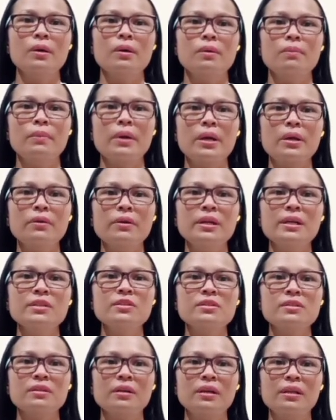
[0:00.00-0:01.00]
Myriad
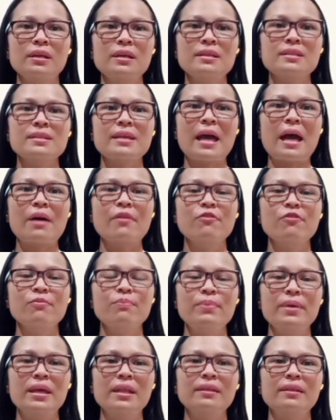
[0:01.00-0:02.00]
studies have
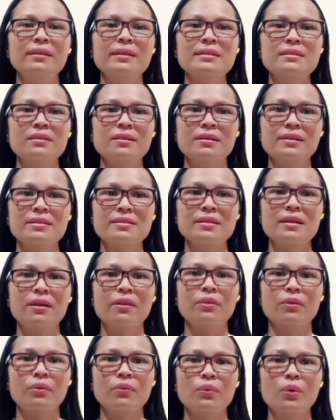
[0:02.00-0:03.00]
been discussing
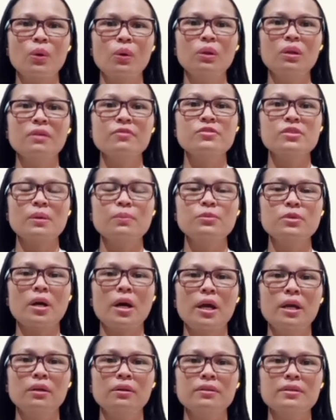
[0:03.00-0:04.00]
the role of
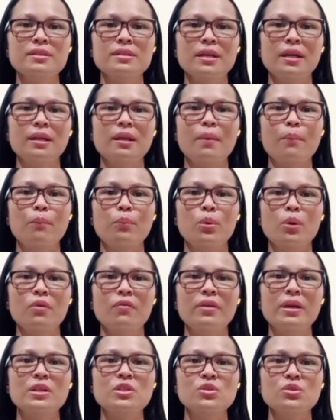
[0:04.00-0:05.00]
subtitles in
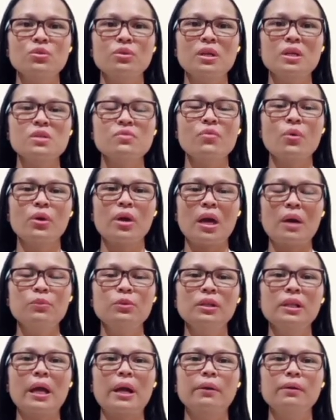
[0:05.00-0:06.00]
improving students'
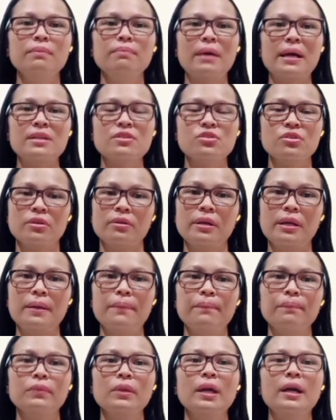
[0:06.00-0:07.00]
vocabulary mastery.
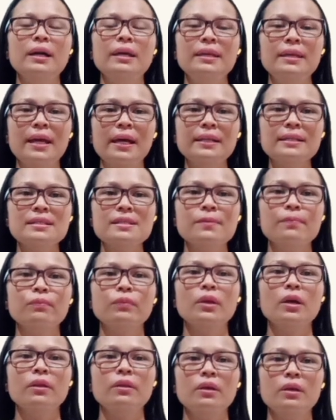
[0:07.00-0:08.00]
Yet,
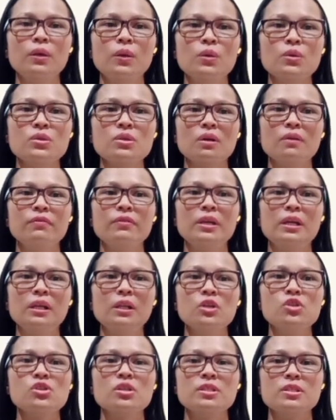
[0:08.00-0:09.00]
the use of
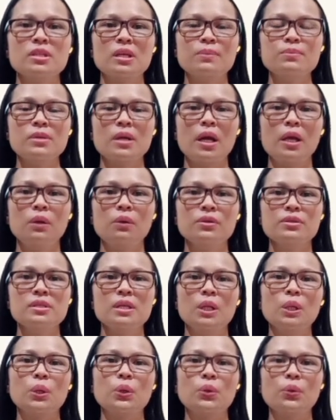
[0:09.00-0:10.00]
English subtitles
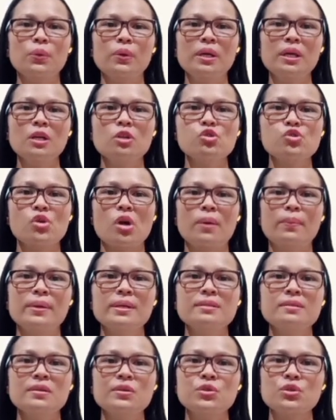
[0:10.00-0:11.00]
in Korean
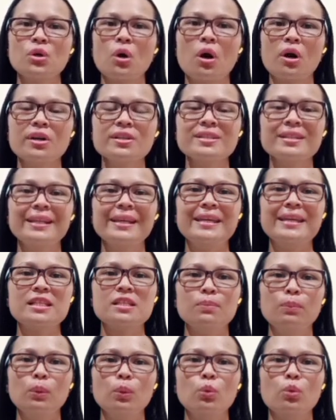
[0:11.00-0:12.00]
dramas is scarcely
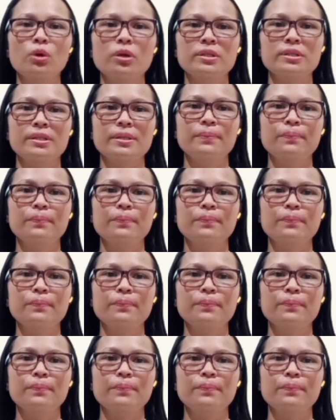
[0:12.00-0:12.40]
explored.